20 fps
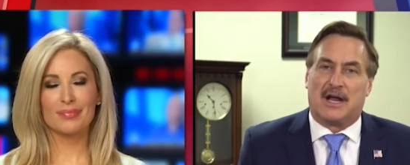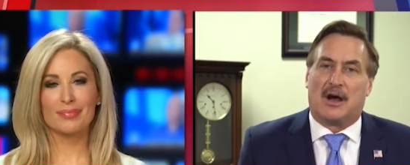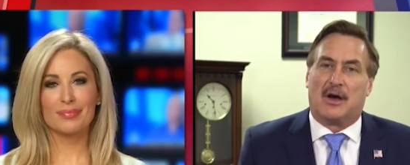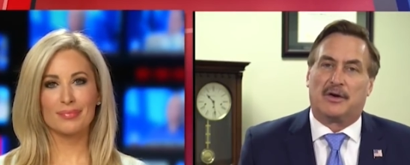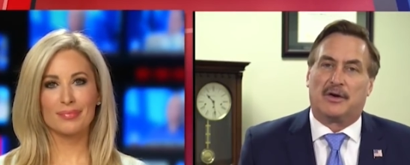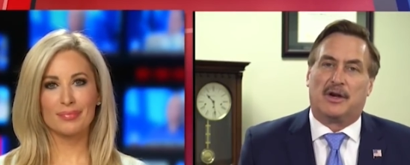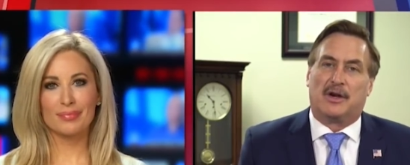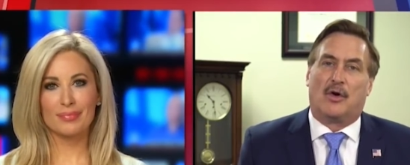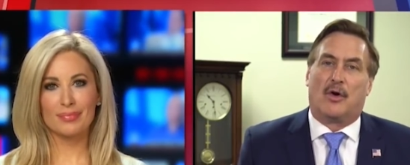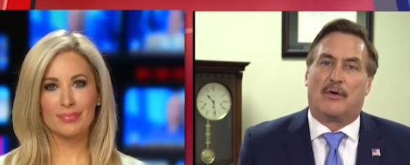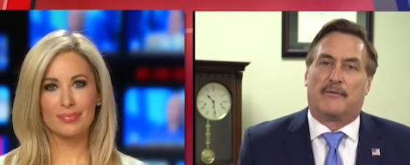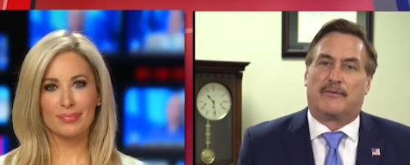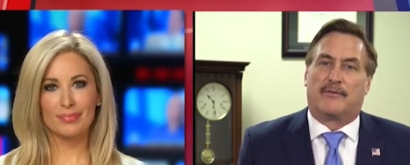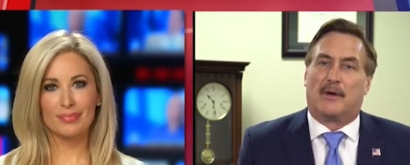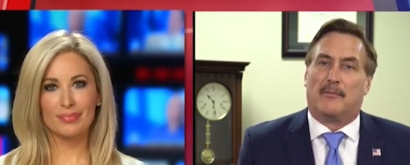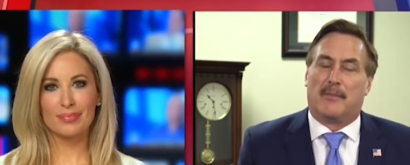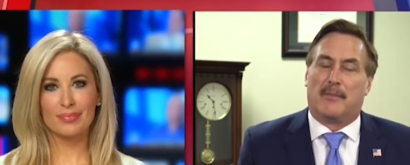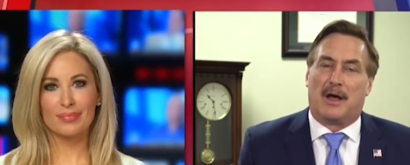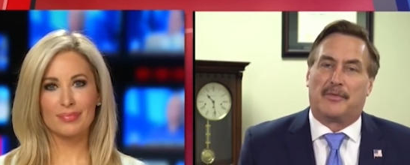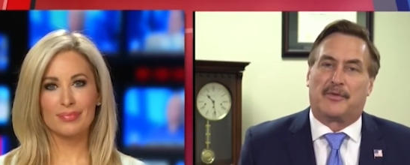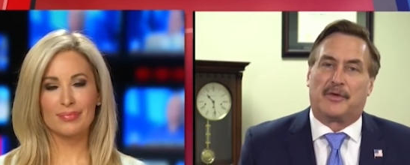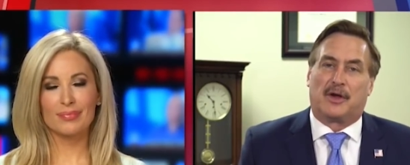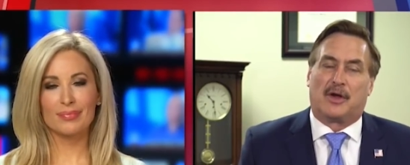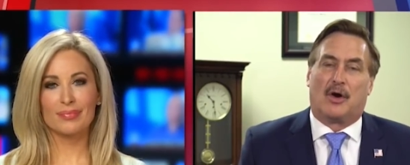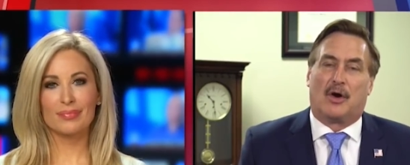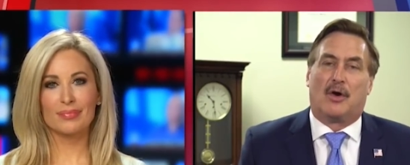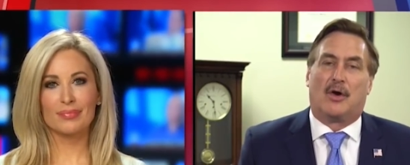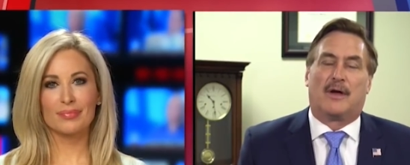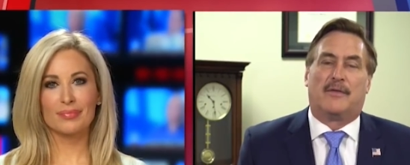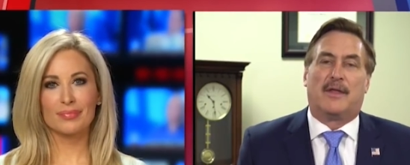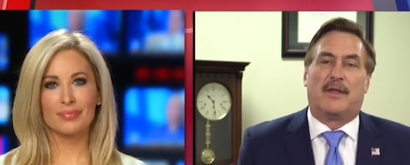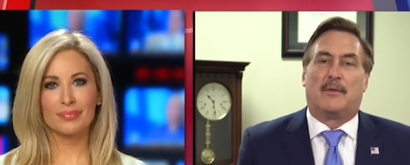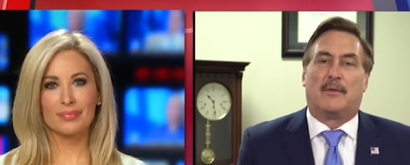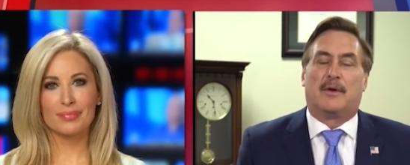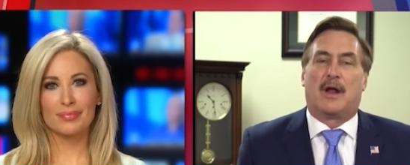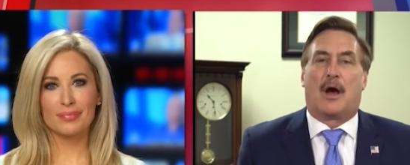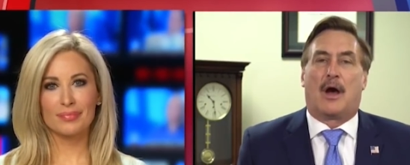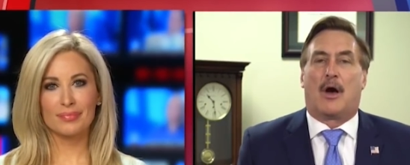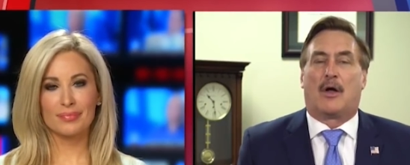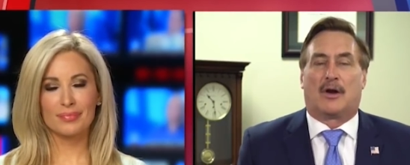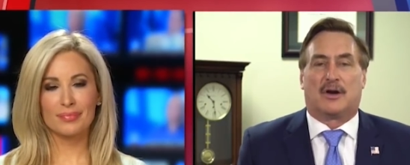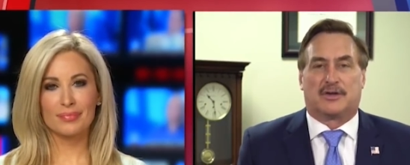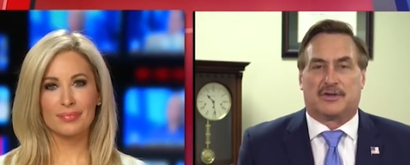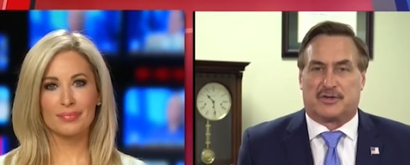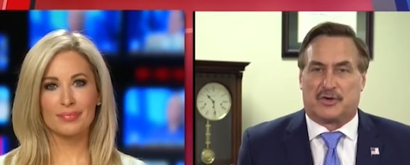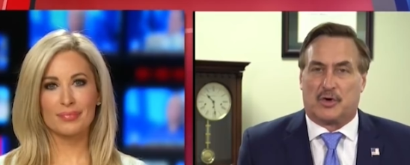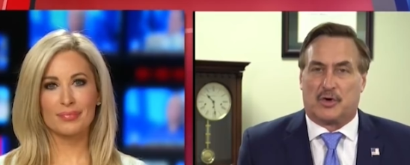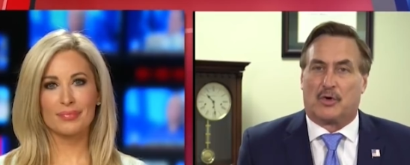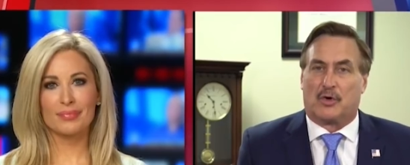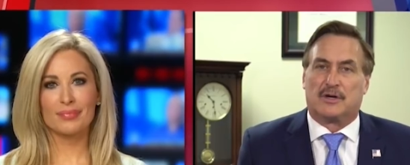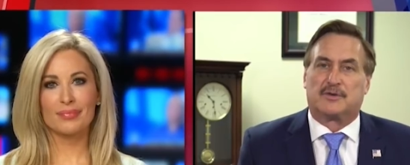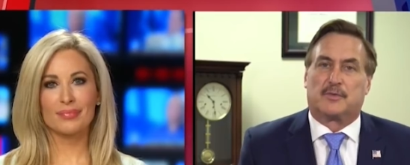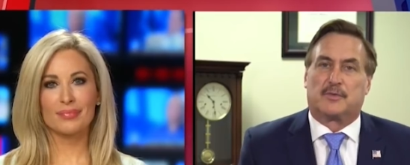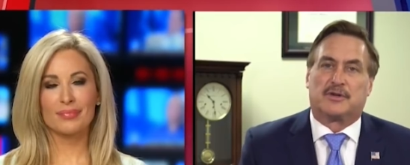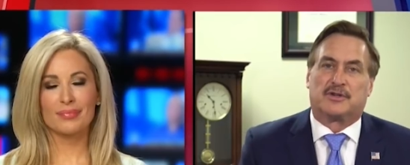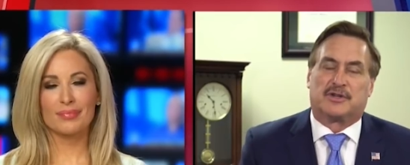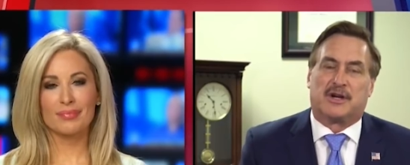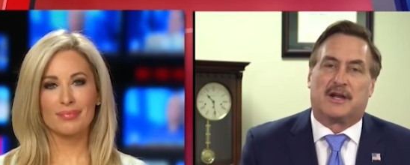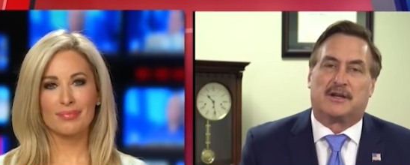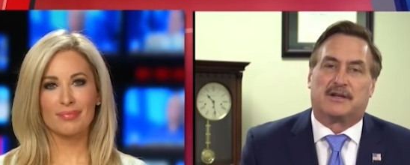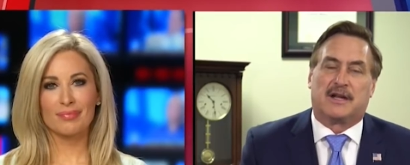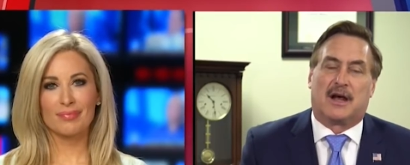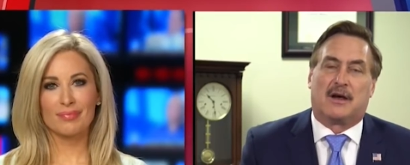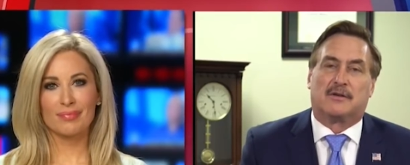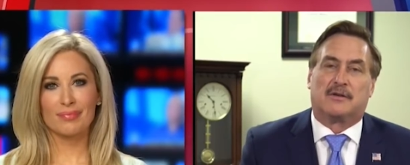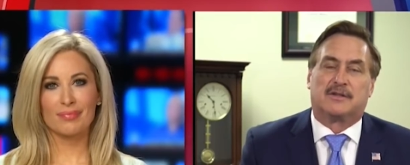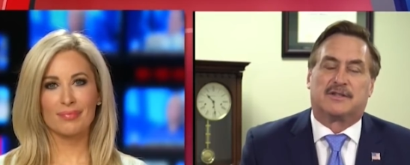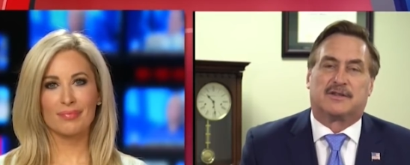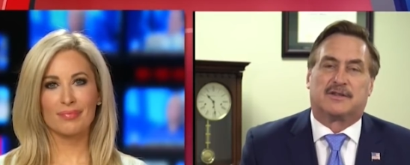Speaker 1: down, you know, over a month ago, and then all our stores were shut down.